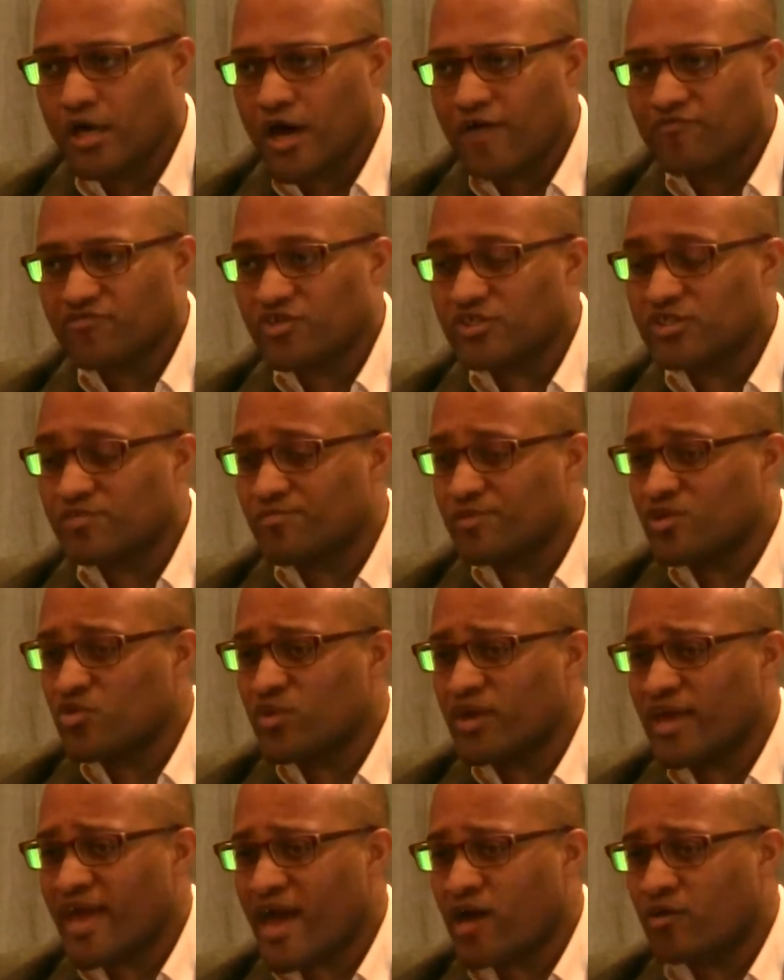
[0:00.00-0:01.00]
of just
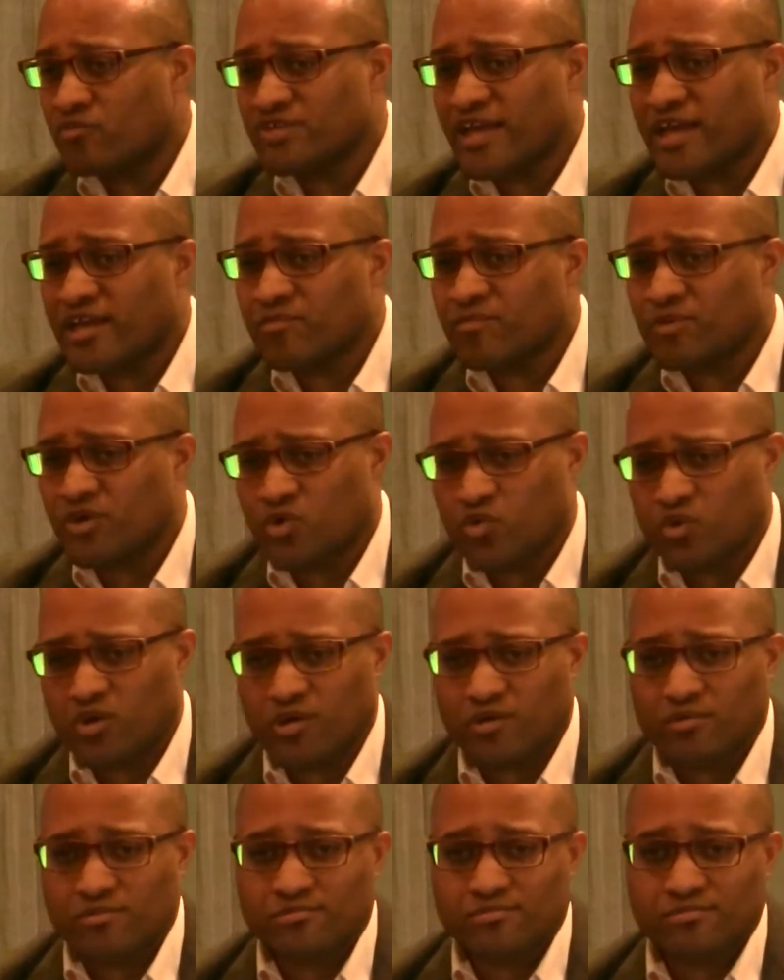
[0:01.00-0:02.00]
spewing out data
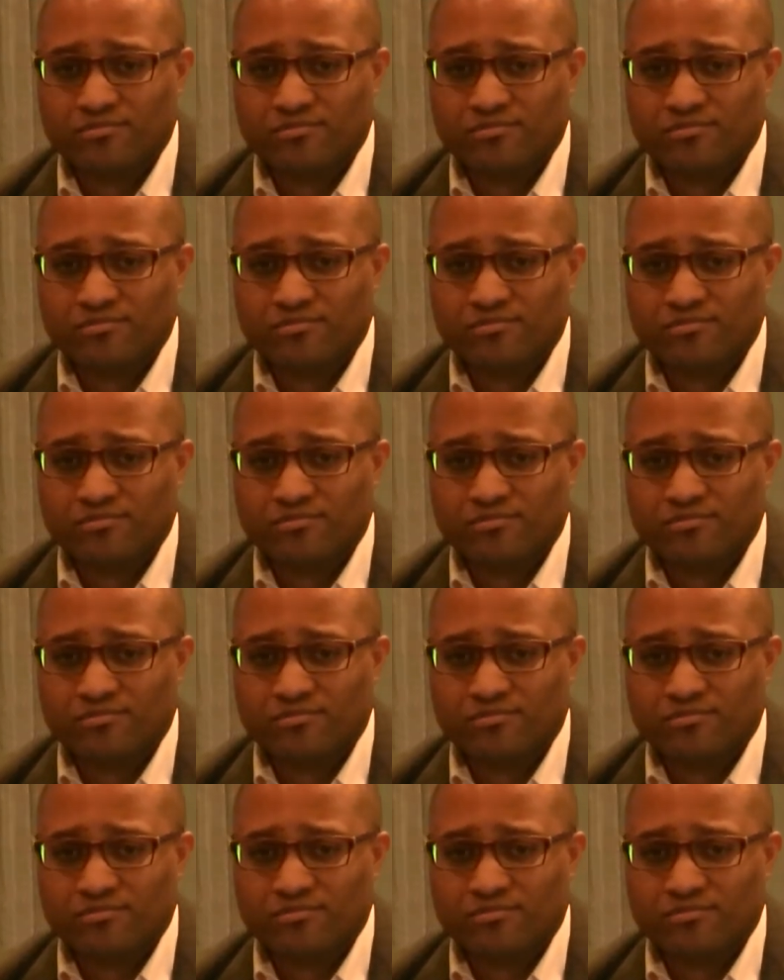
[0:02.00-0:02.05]
puke.